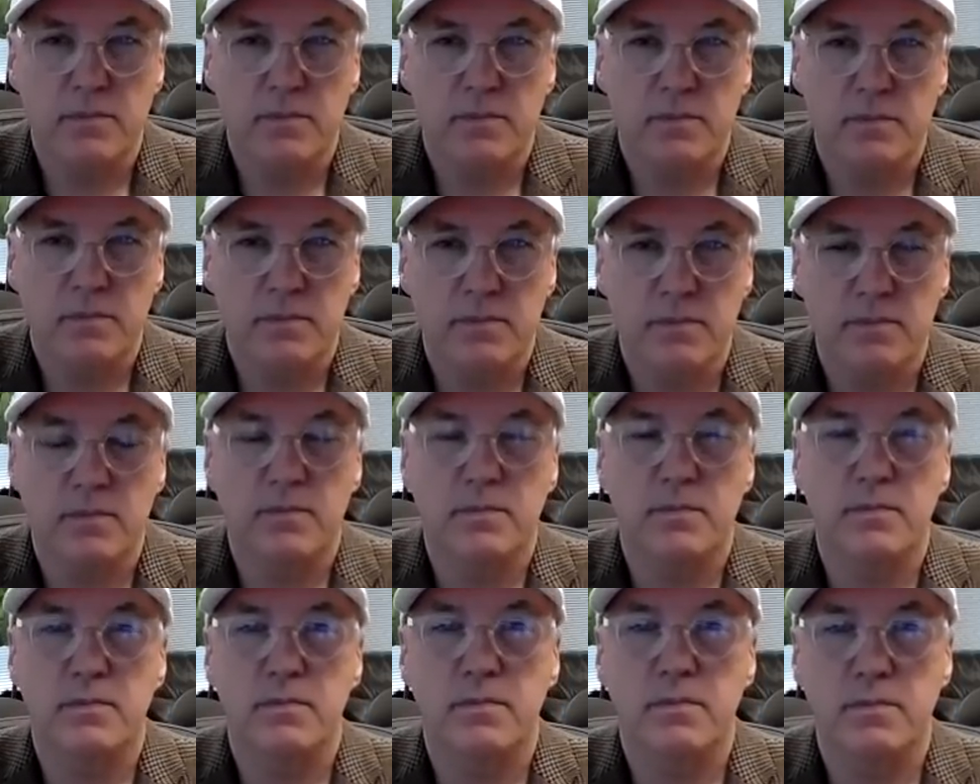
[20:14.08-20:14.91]

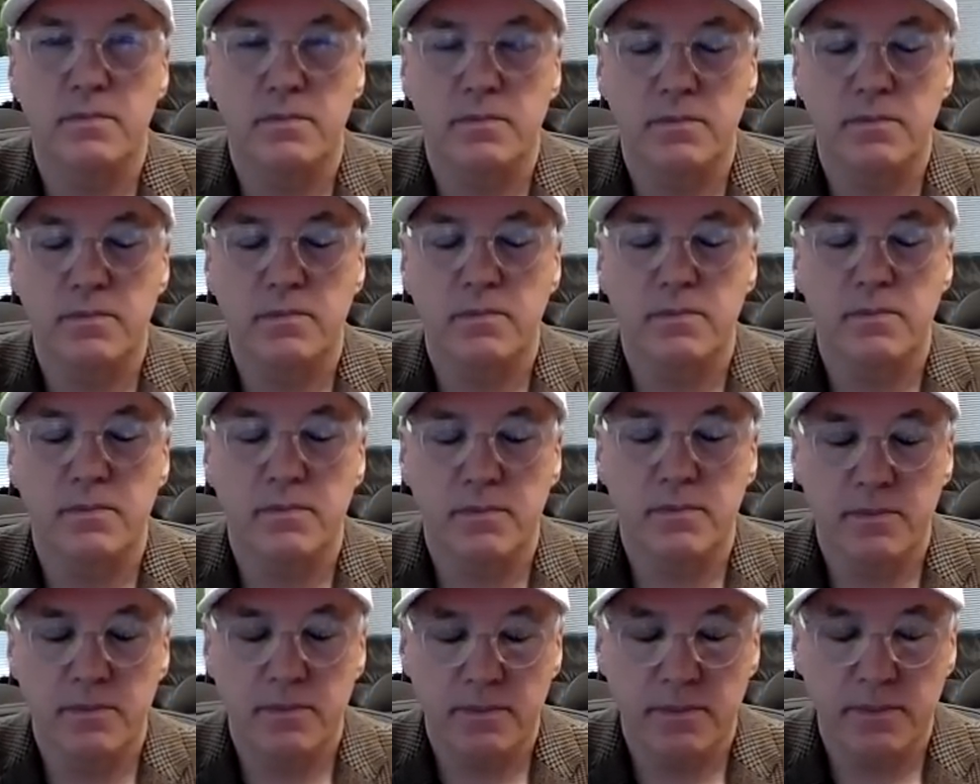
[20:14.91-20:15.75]

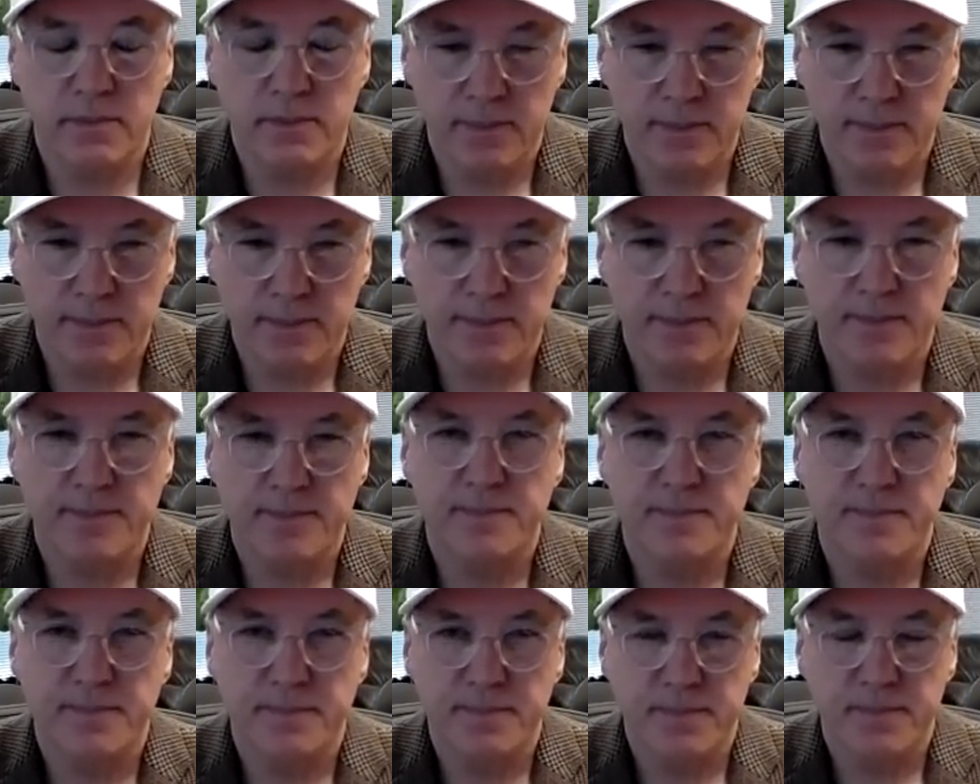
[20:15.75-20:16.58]

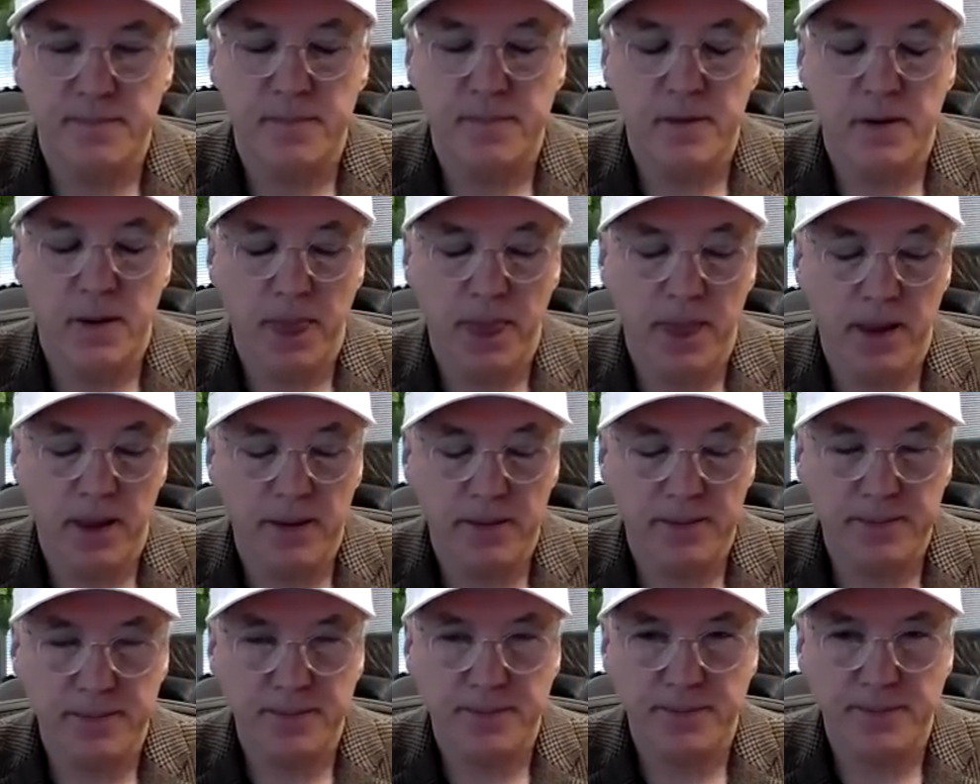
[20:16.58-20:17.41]

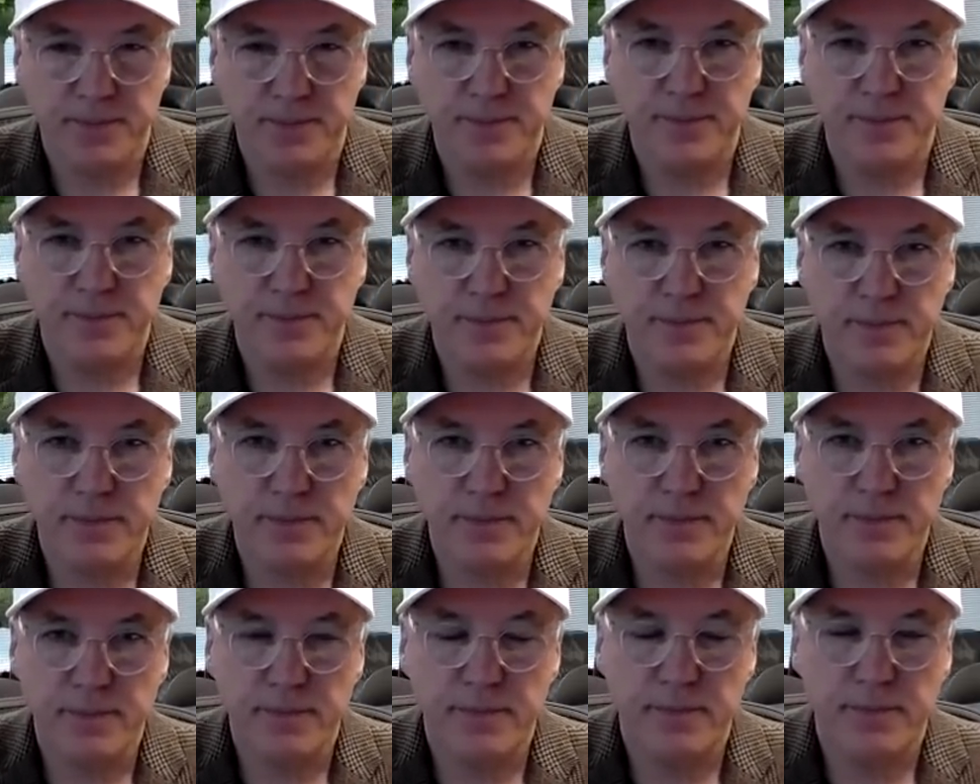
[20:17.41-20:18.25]

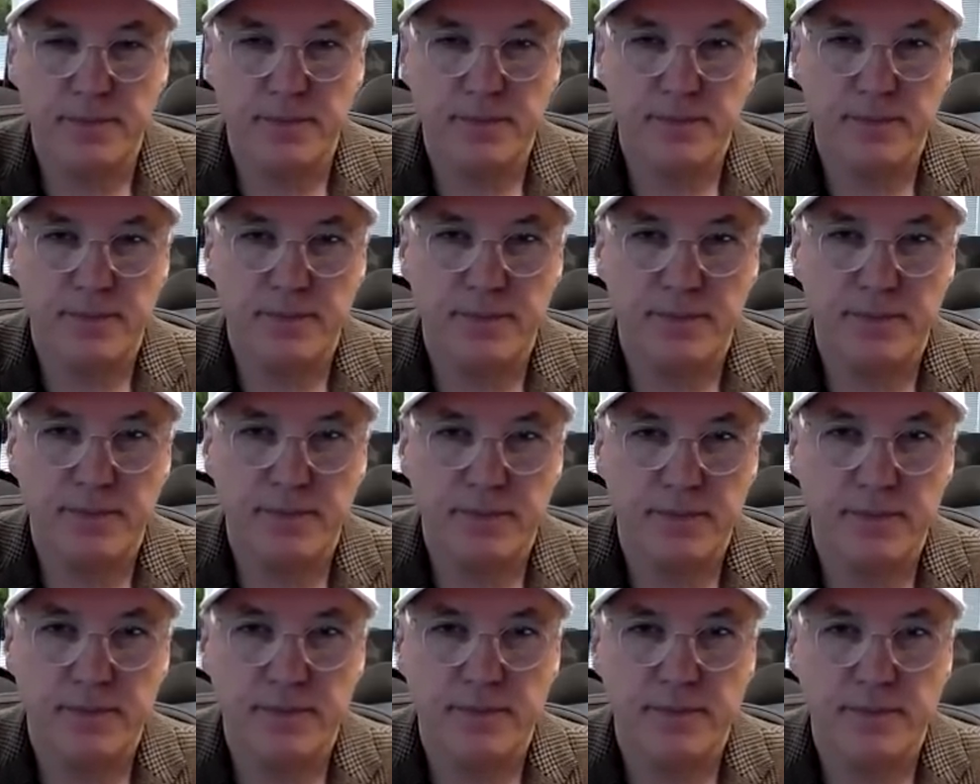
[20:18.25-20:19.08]

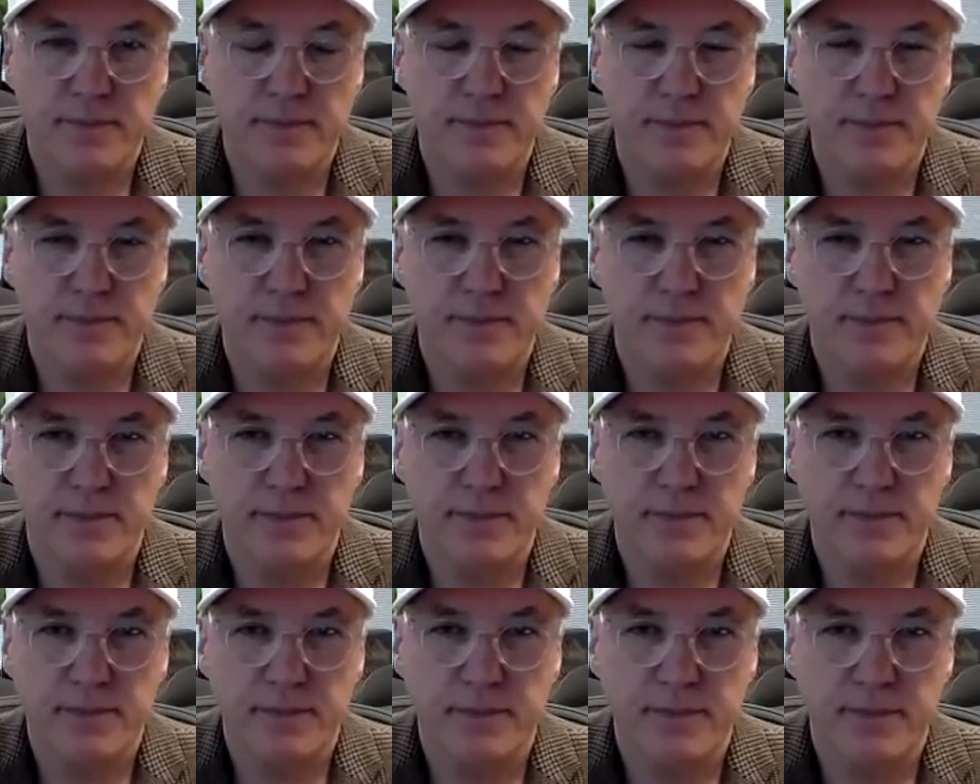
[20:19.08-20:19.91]

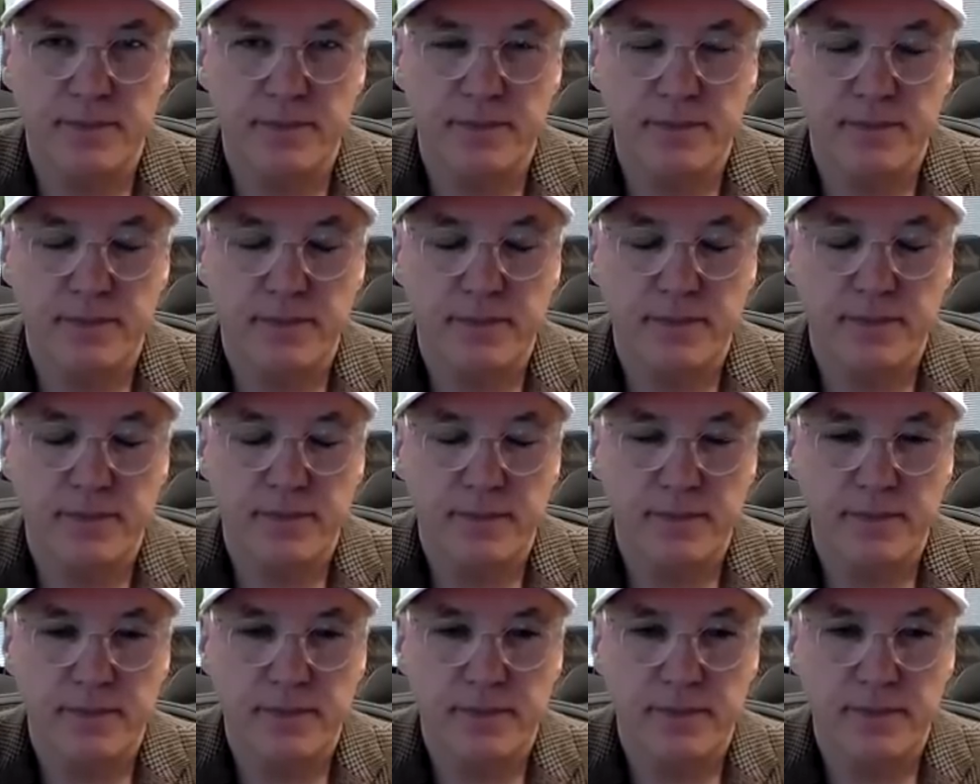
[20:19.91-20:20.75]

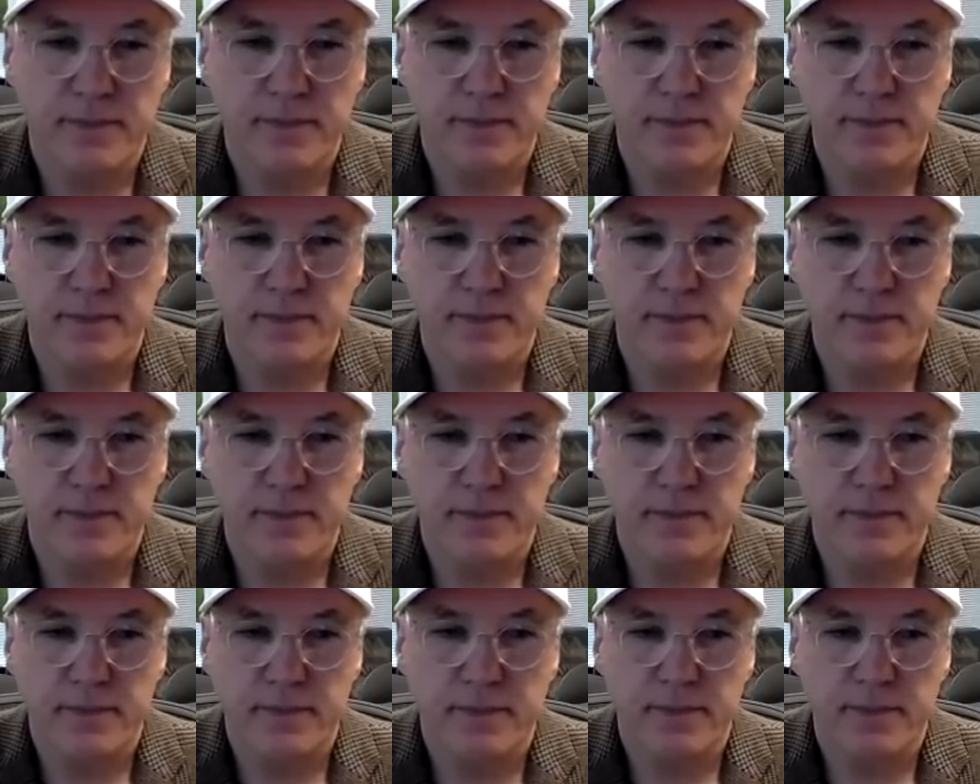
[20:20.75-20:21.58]

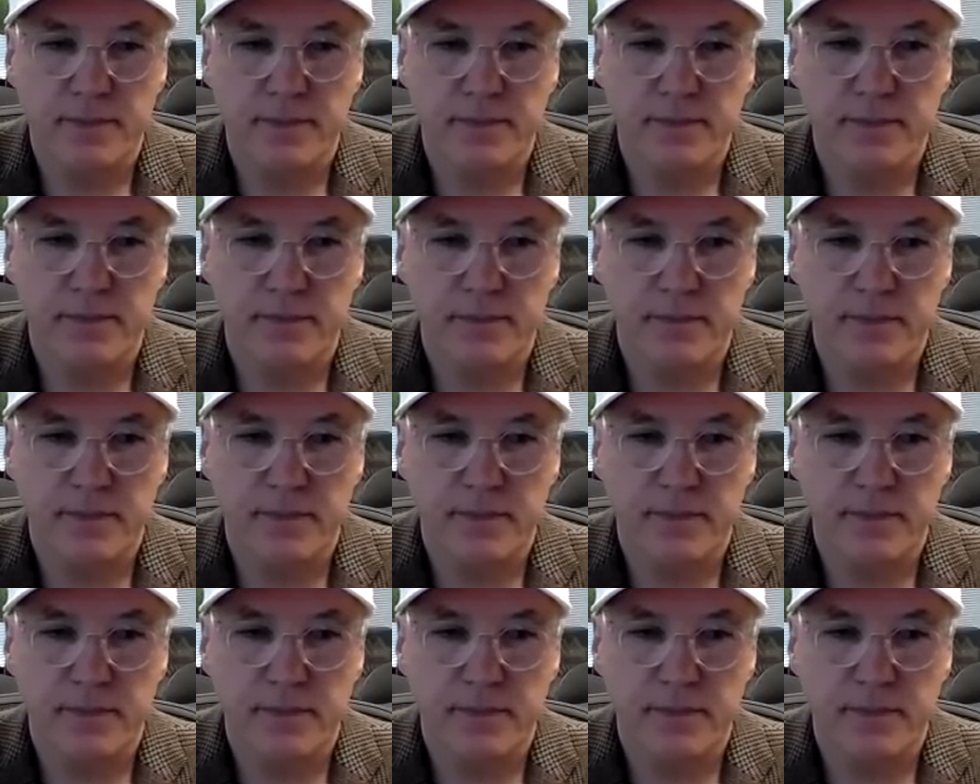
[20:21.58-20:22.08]
The person shown says nothing.